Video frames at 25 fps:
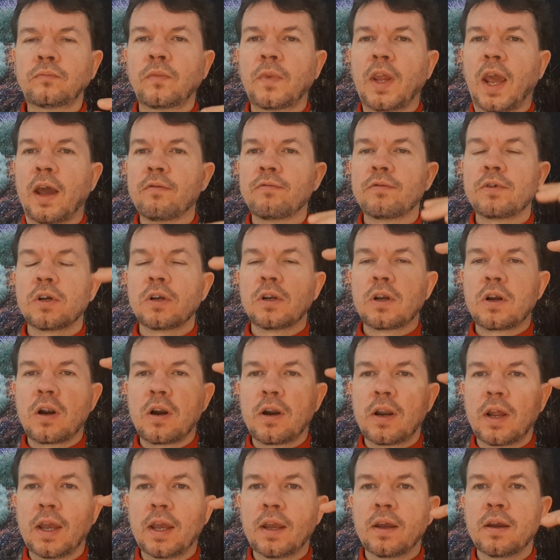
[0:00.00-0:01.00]
after
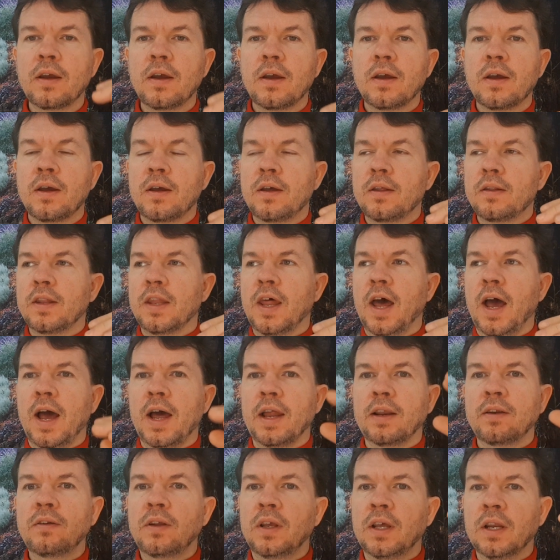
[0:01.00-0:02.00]
learning
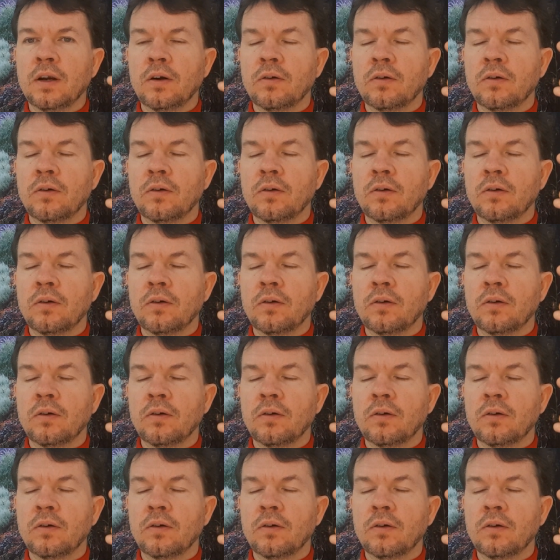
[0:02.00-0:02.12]
that,